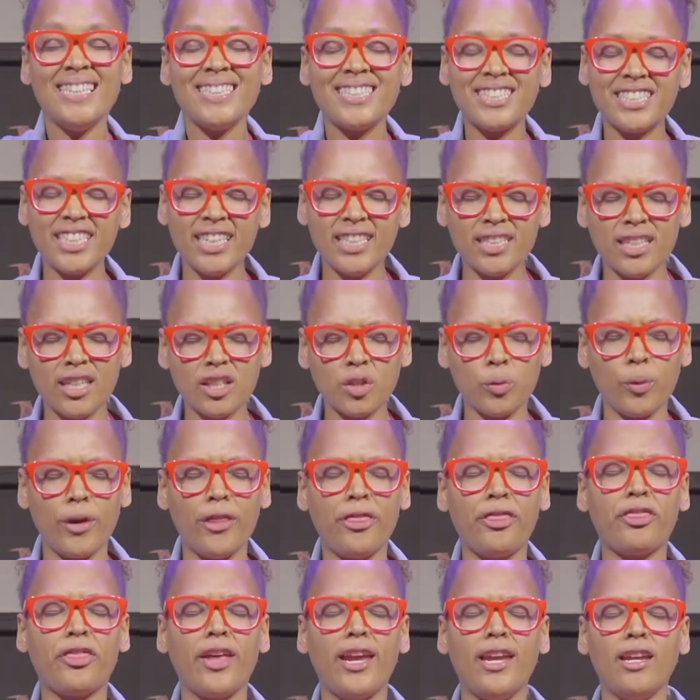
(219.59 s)
Jesus, we
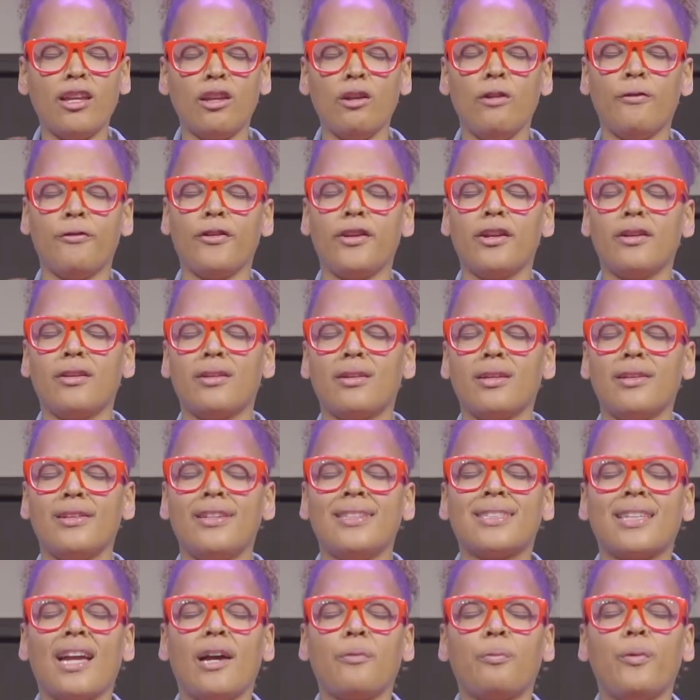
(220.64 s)
thank you for your
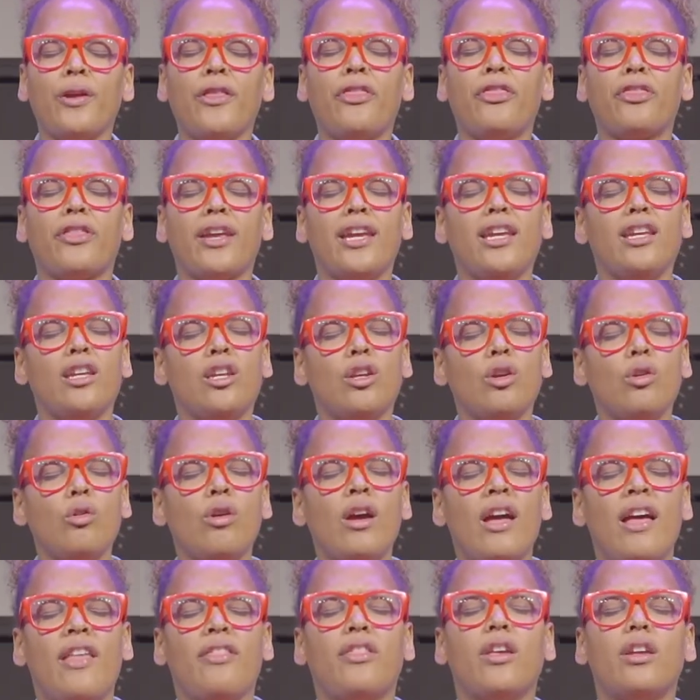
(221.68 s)
goodness, God. We thank you
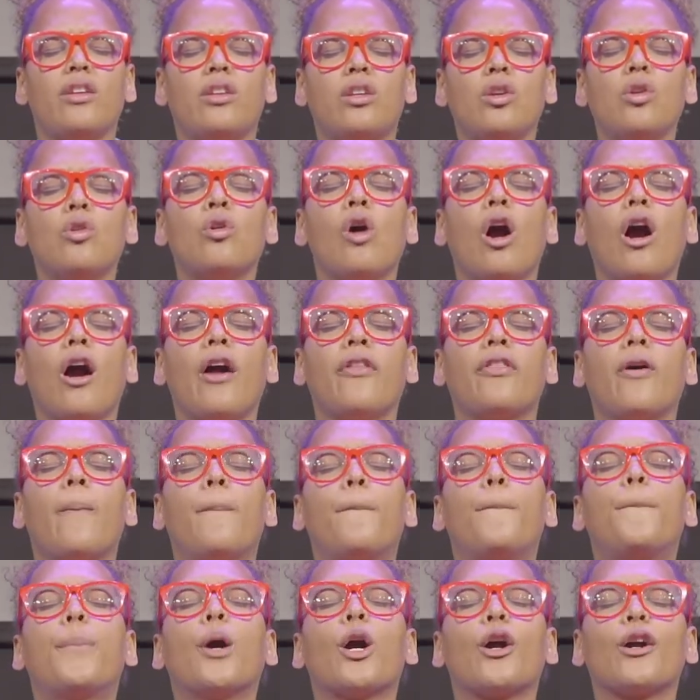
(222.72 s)
that you are the
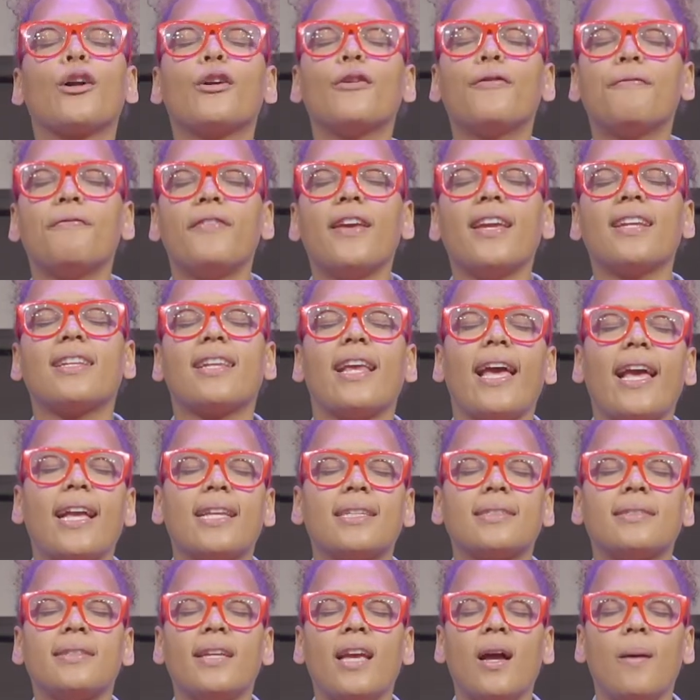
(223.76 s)
perfect
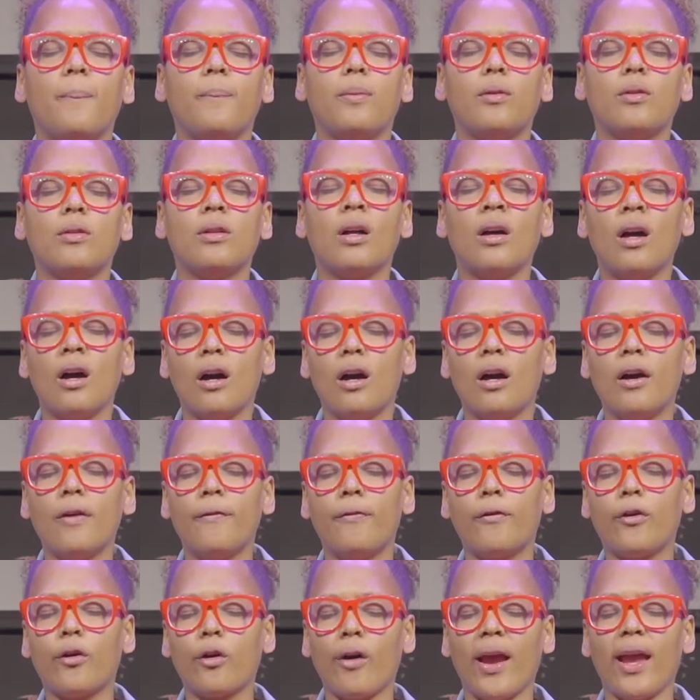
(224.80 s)
example
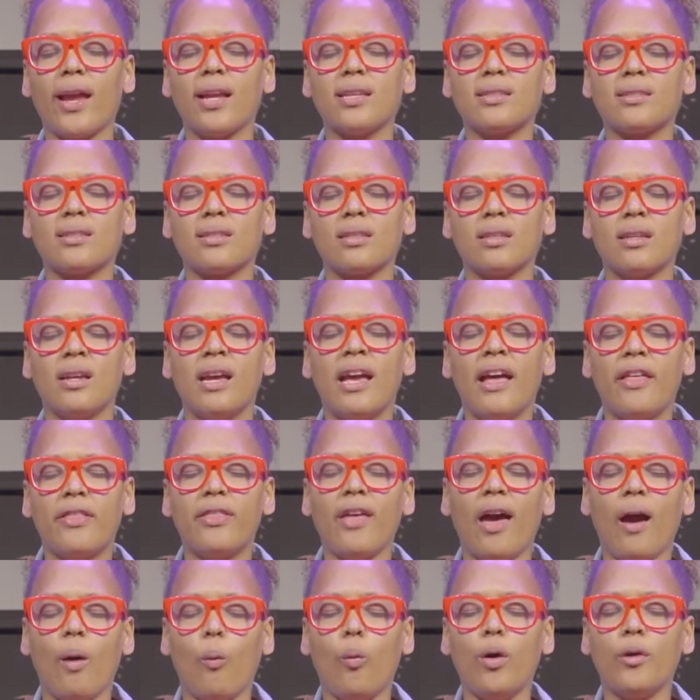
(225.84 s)
of grace.
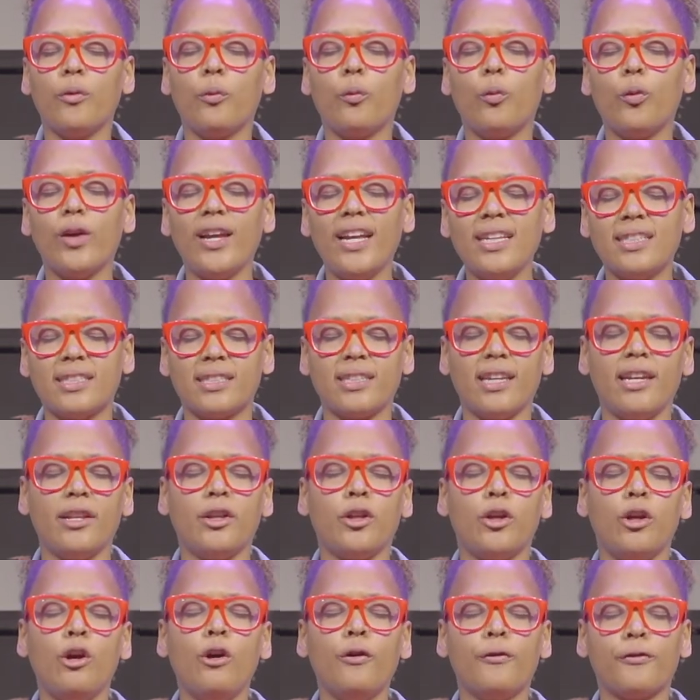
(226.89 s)
That when we sin,
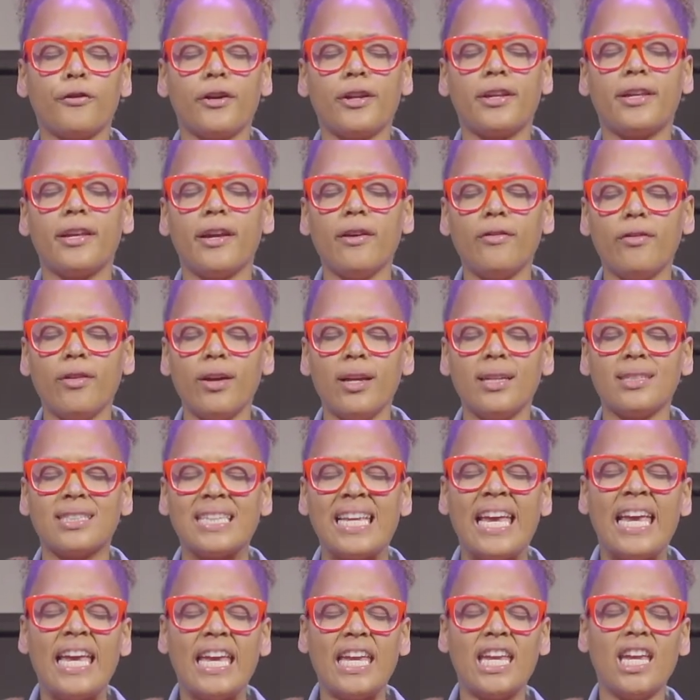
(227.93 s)
you forgive us,
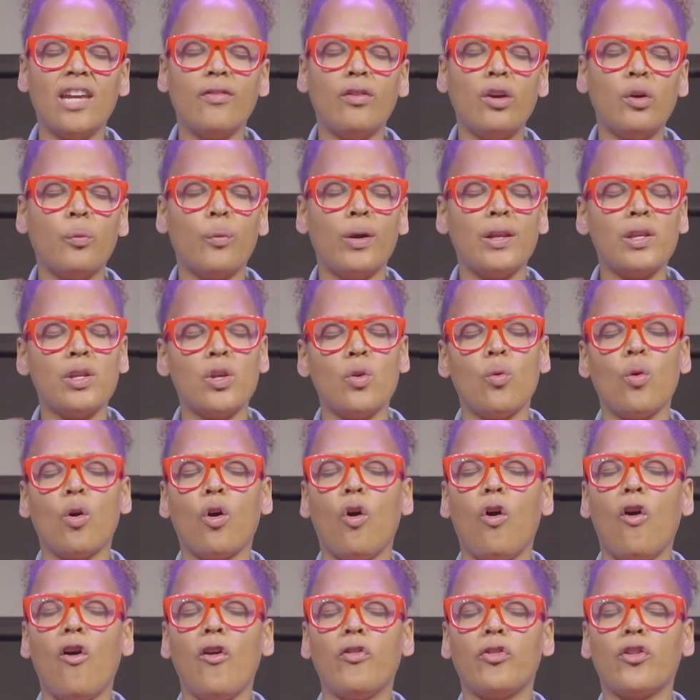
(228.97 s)
even when you were
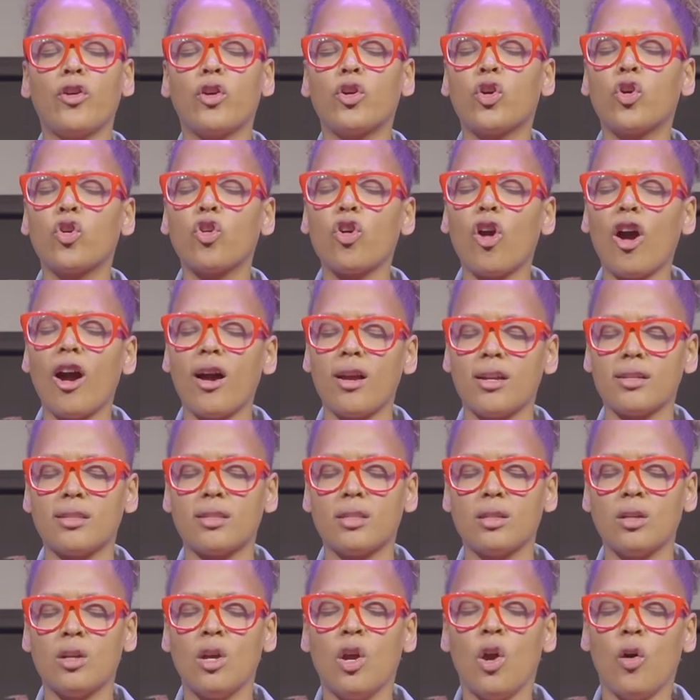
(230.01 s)
on the
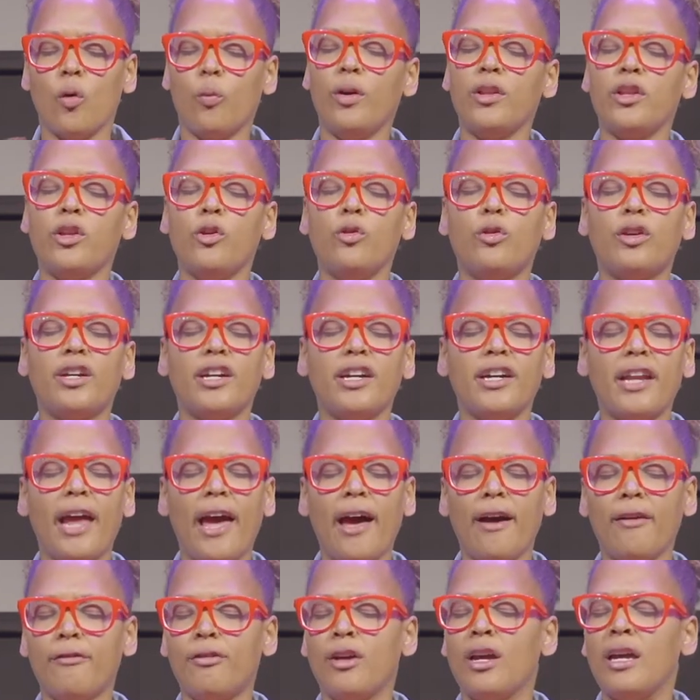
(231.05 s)
cross, when you could
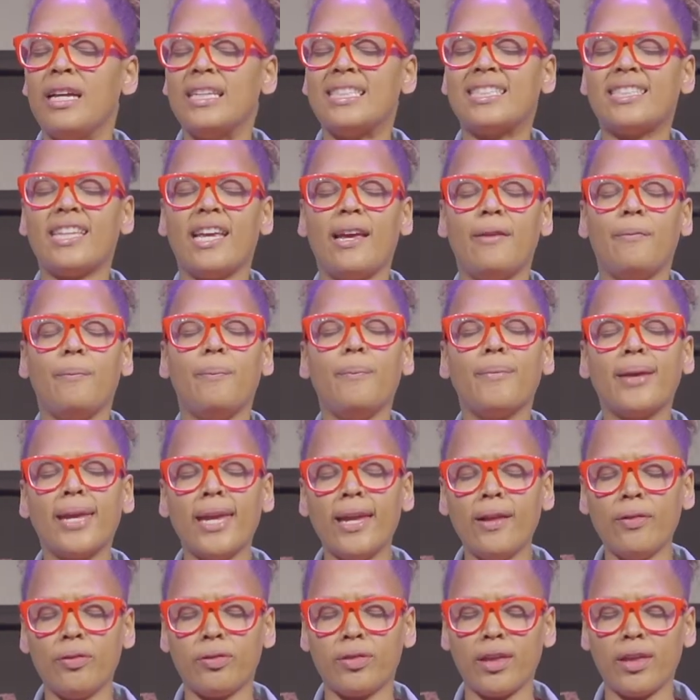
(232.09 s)
have said
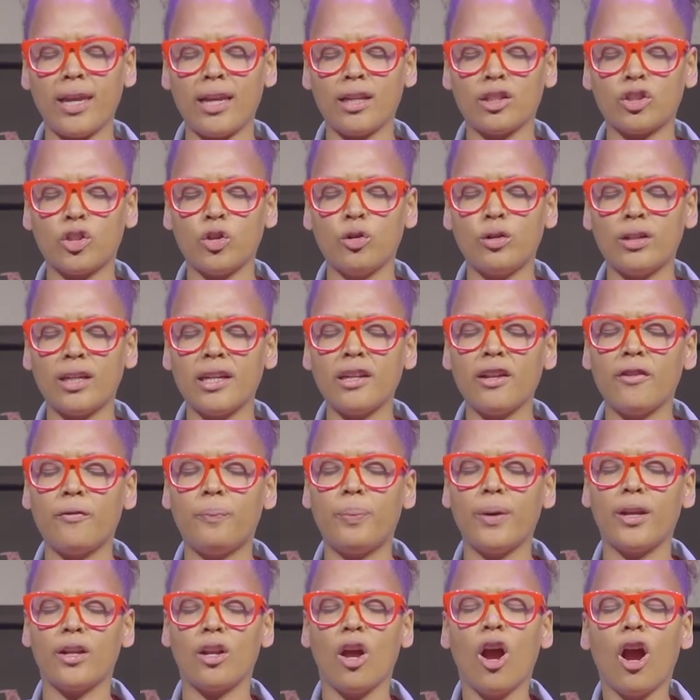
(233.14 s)
mean things, you could have
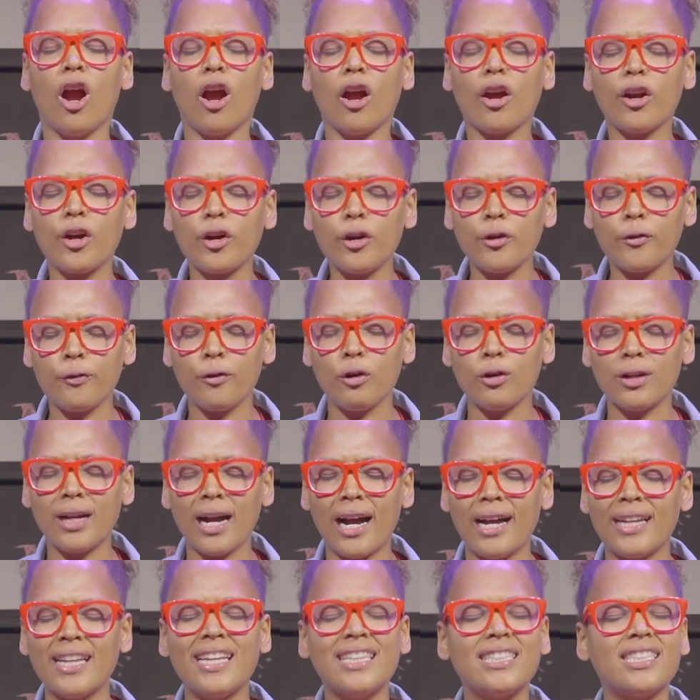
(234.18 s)
been hurtful,
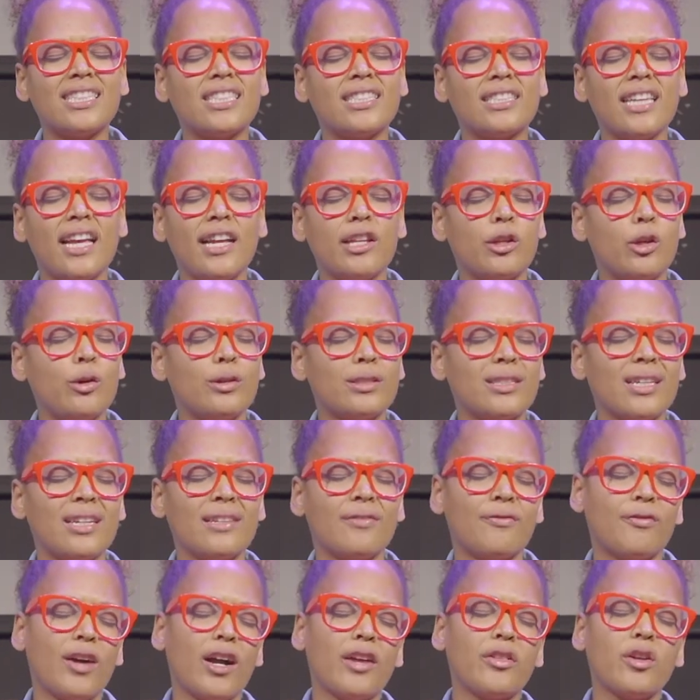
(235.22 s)
God. Instead, you said,
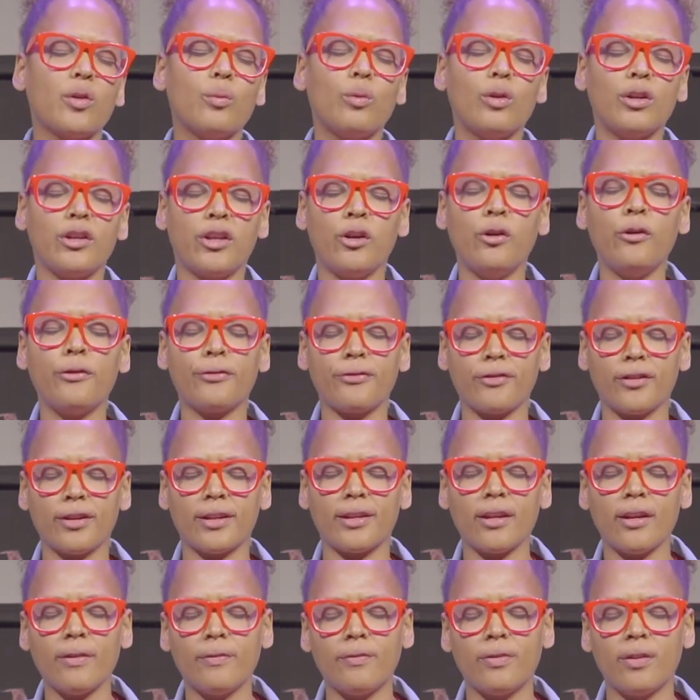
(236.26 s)
Father, will you
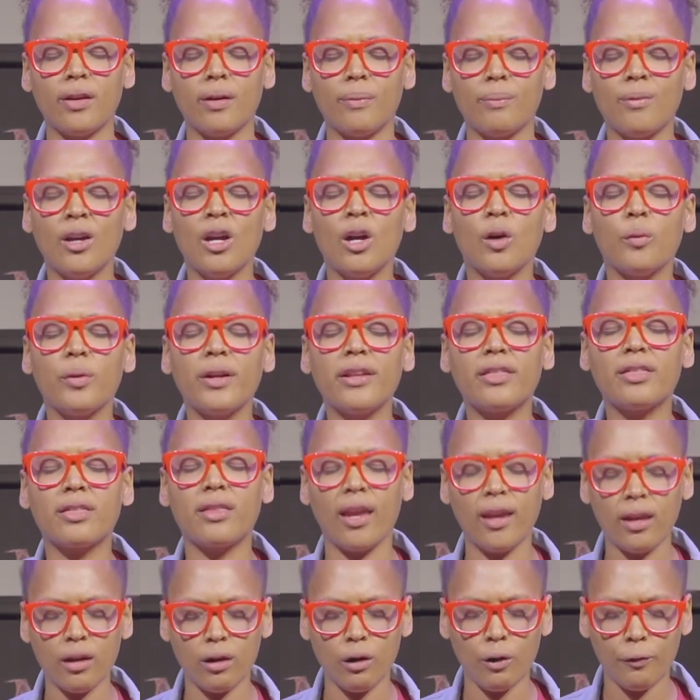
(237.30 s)
forgive them? We
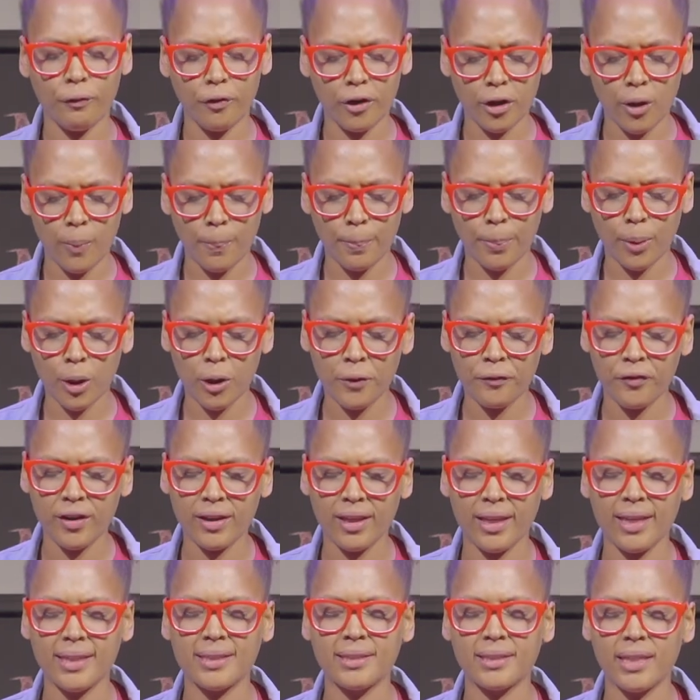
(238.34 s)
thank you for your perfect
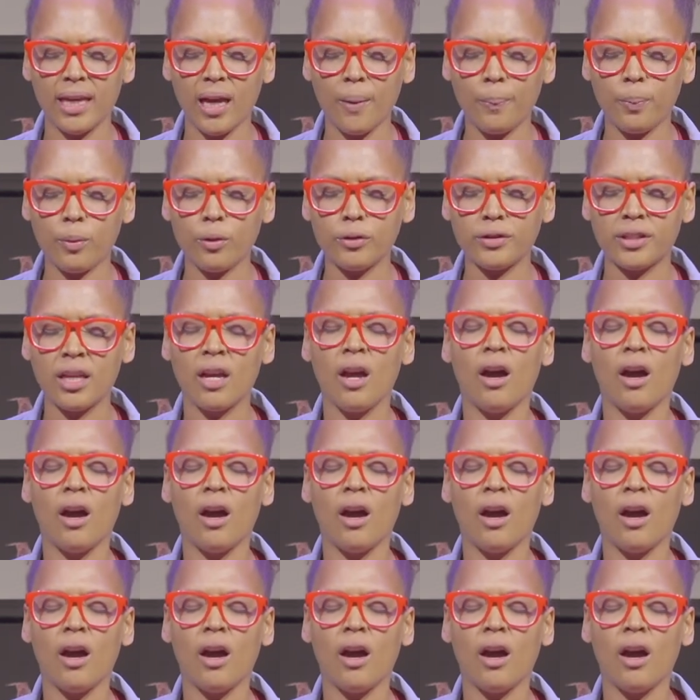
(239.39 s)
examples